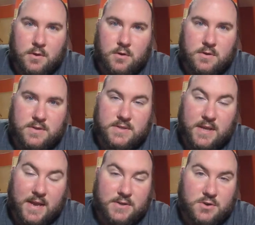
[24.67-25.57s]
looked the
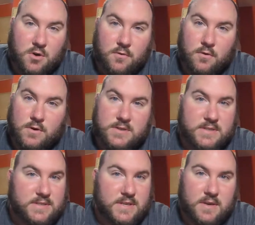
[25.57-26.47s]
slash over just to
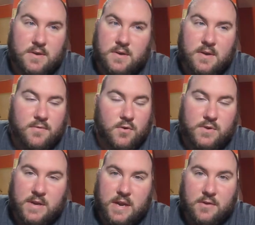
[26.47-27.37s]
see if there's
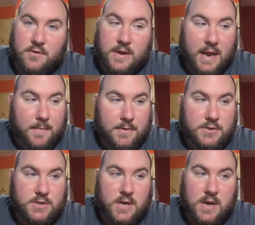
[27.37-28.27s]
any other
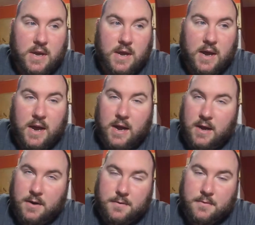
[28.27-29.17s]
damage uh,